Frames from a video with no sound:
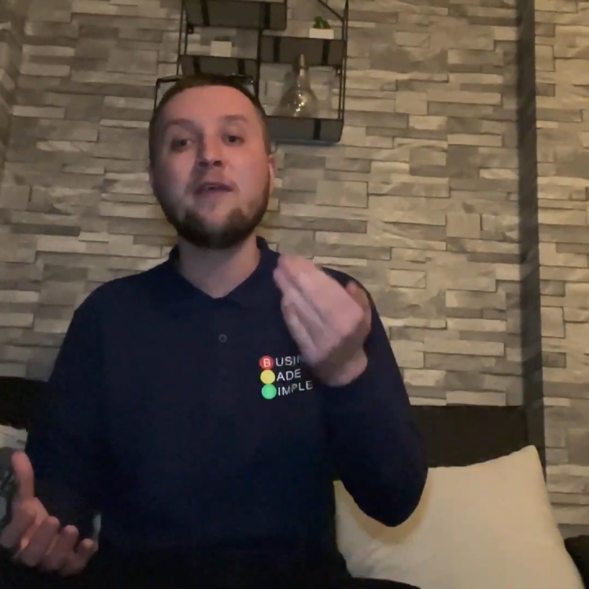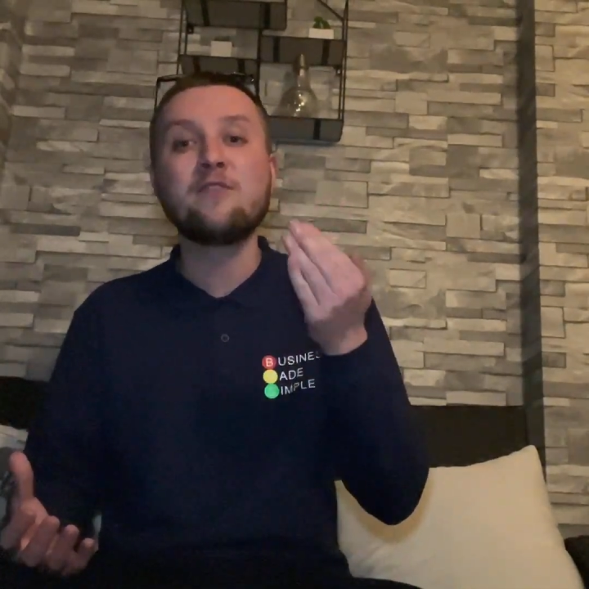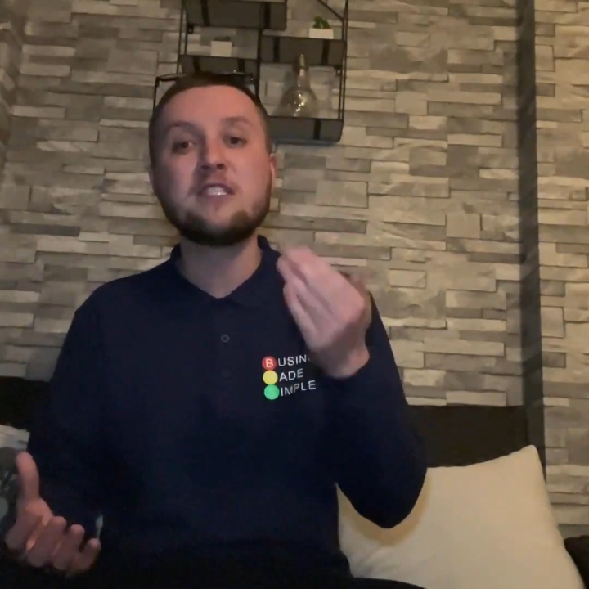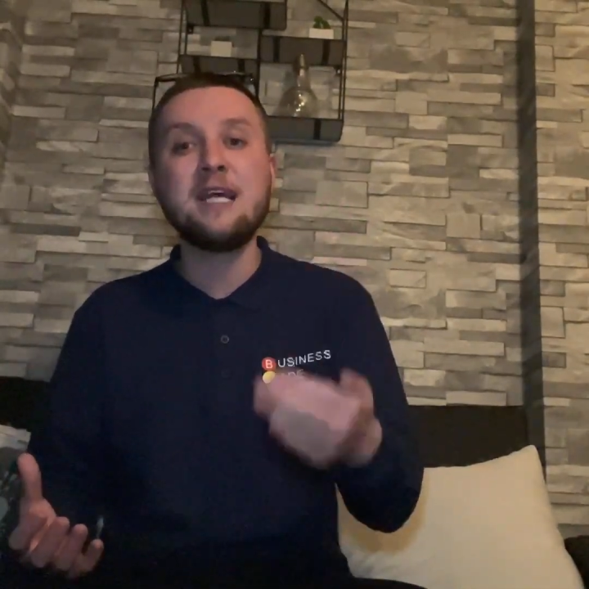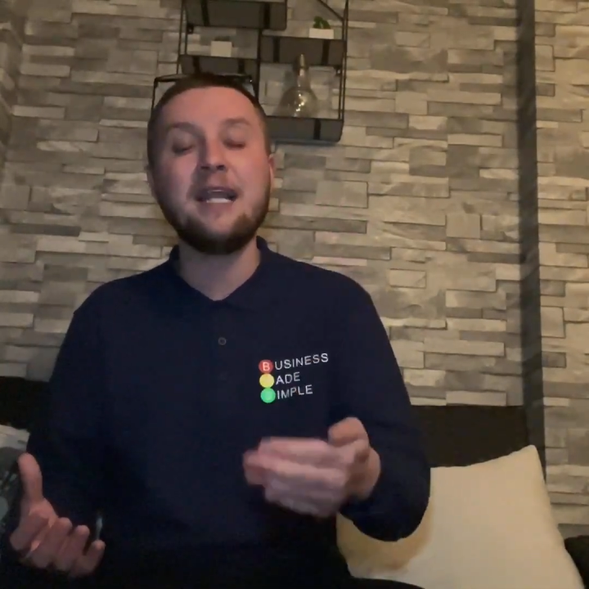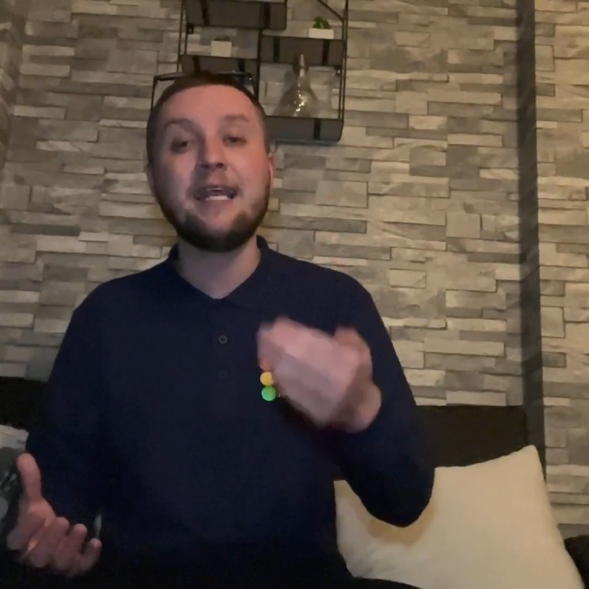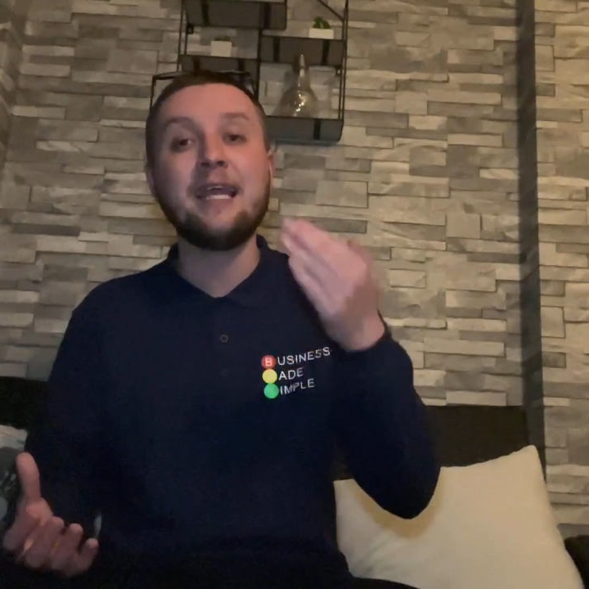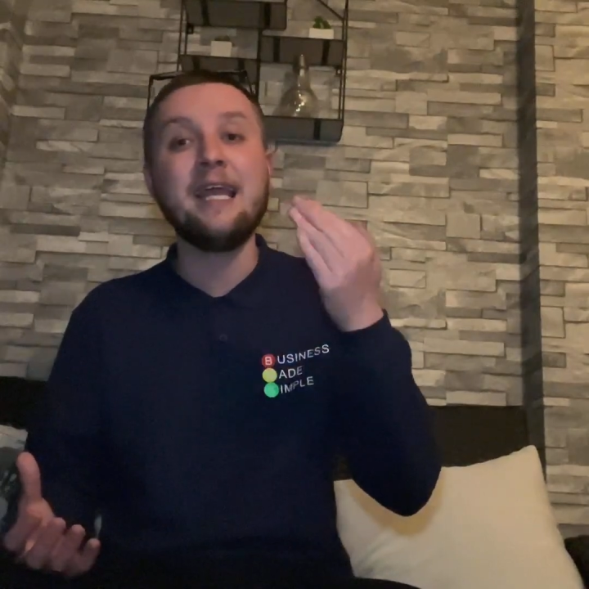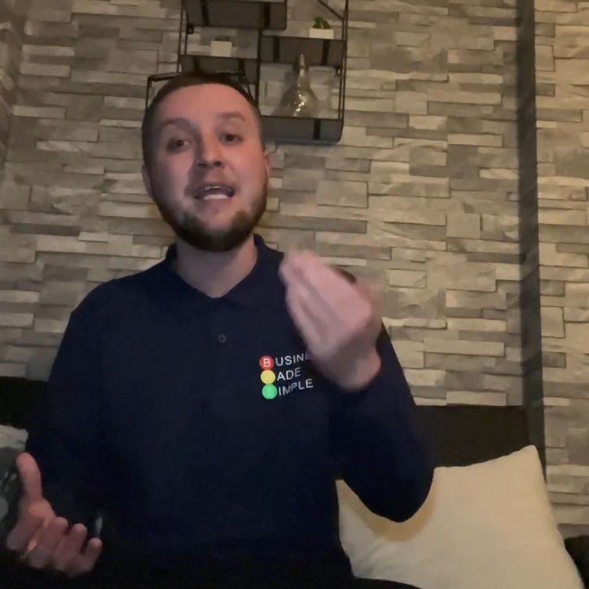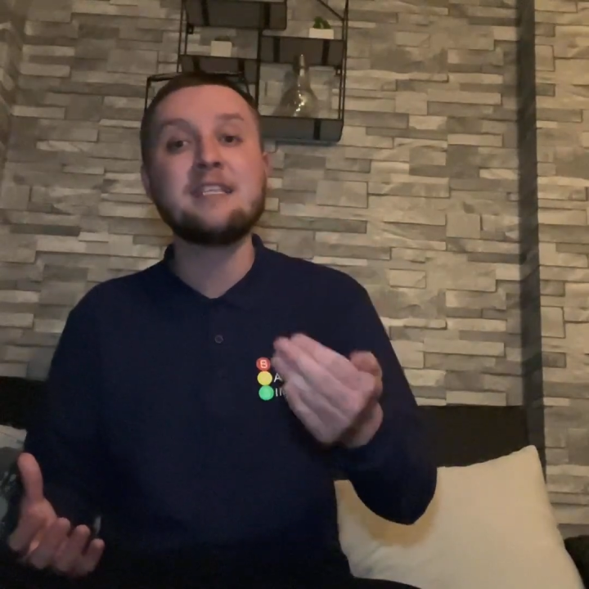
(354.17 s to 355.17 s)
of
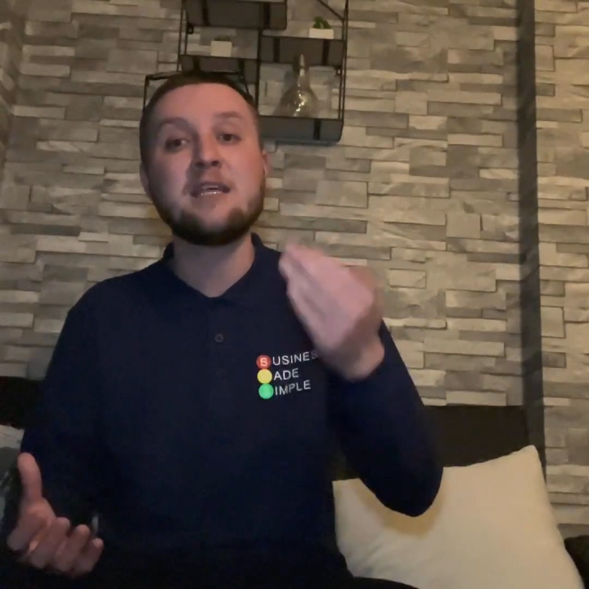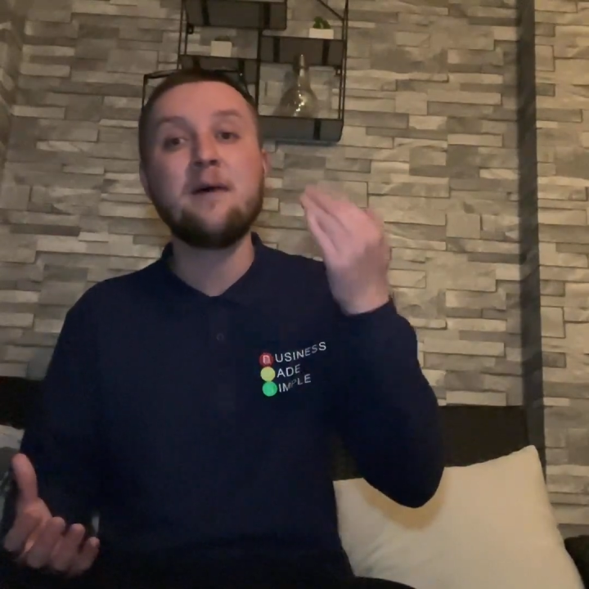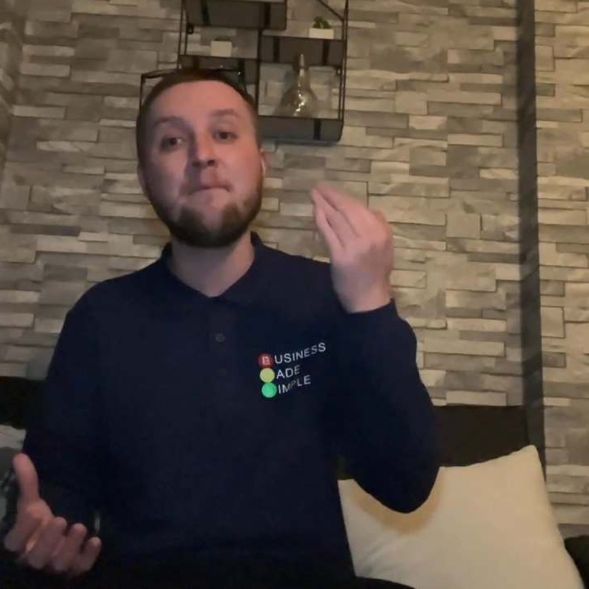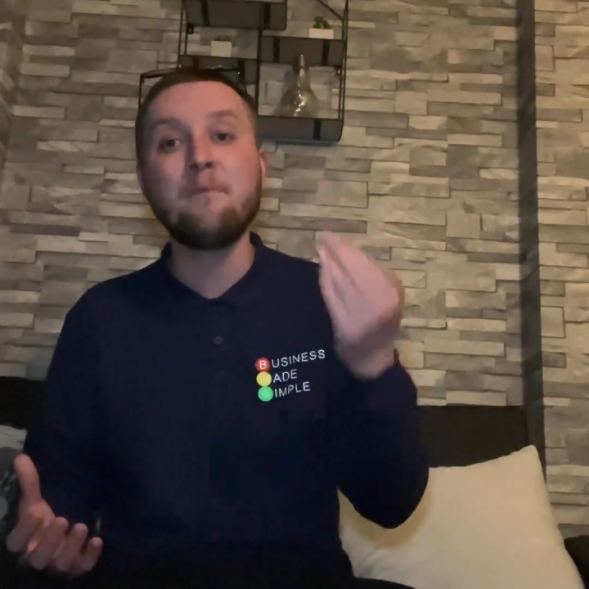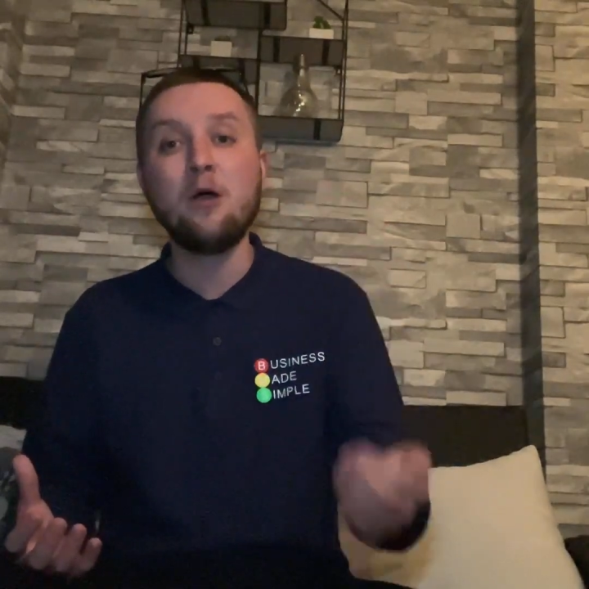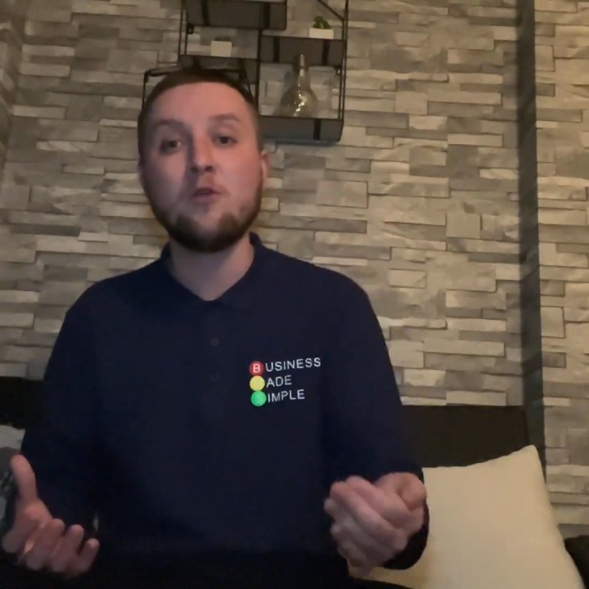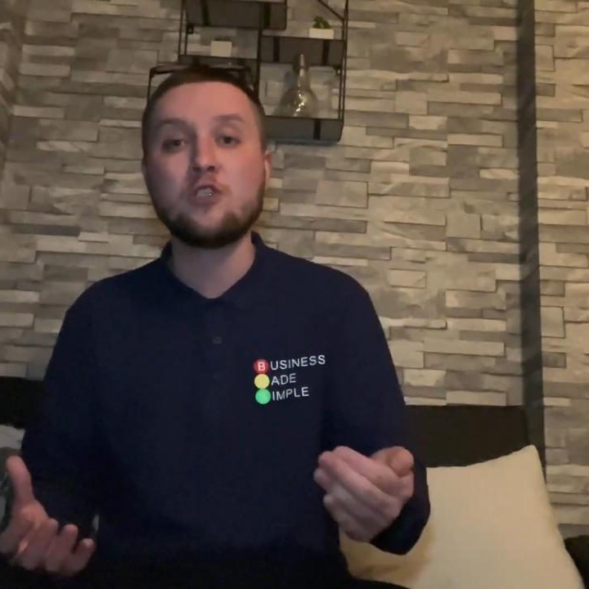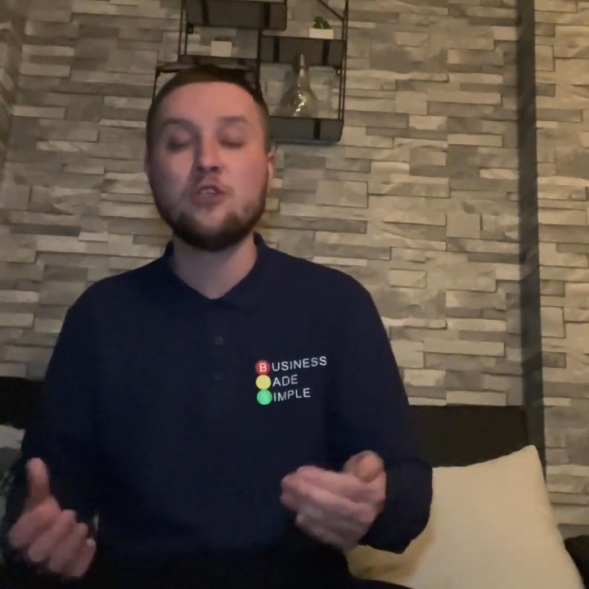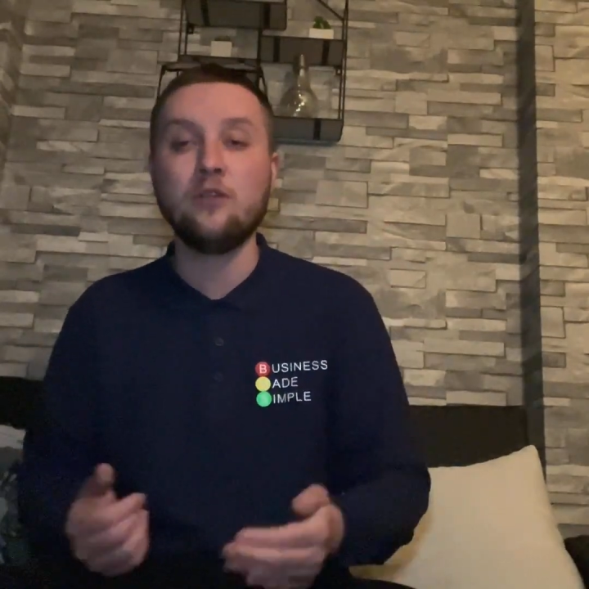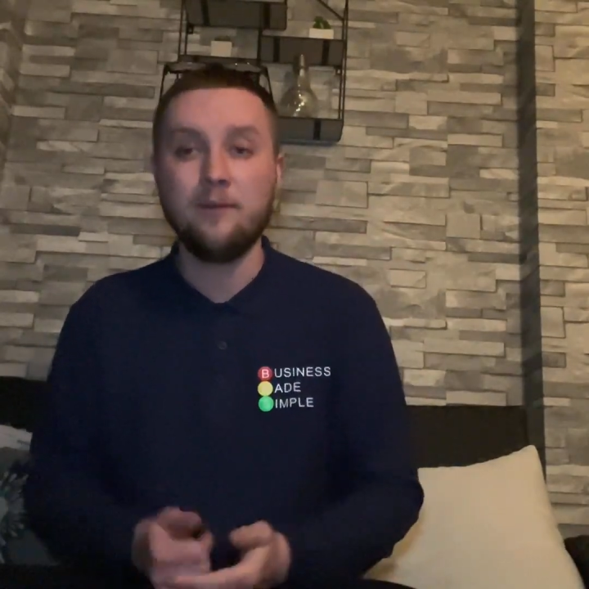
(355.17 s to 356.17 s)
selling is
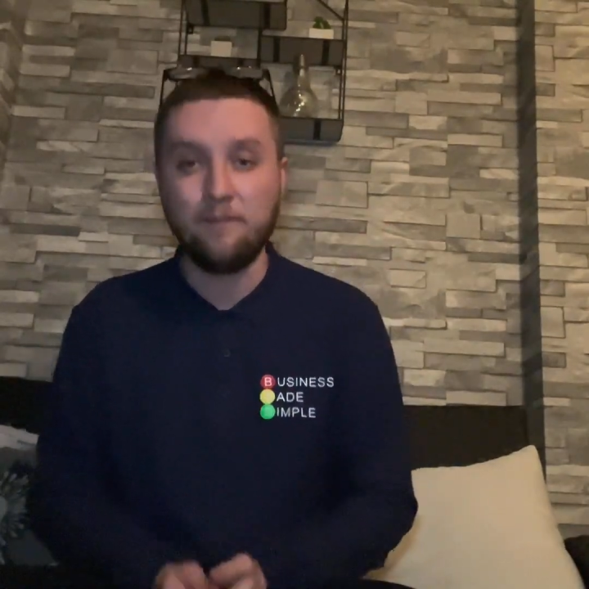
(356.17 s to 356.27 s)
emotion.